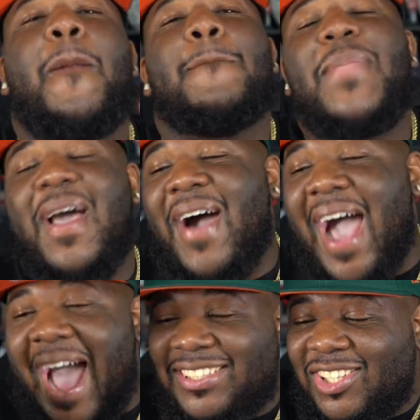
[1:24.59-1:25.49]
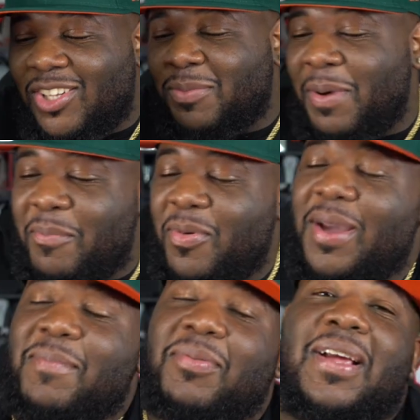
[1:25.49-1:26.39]
Now, I talked to my boy
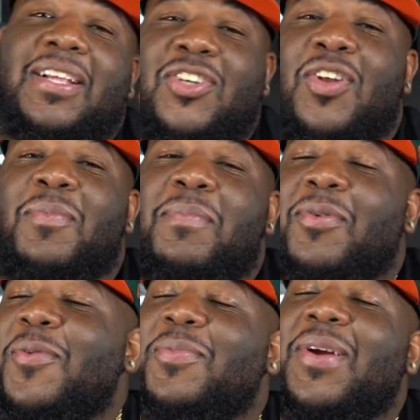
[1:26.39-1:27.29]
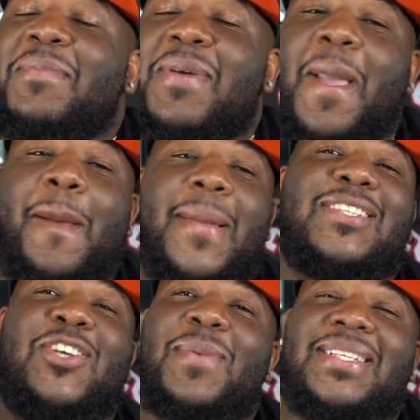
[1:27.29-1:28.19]
at break. I told him my bro break, man, and I
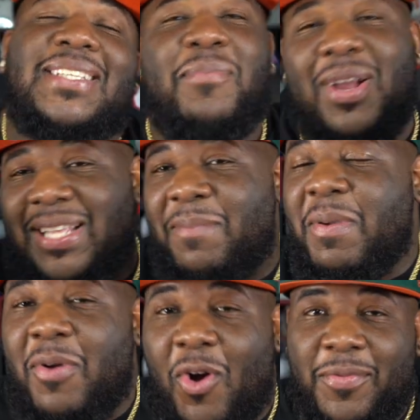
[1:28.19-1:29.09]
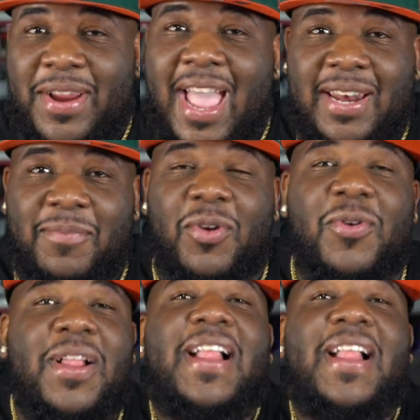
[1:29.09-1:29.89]
told him, I said, bro, I think people are overreacting, bro.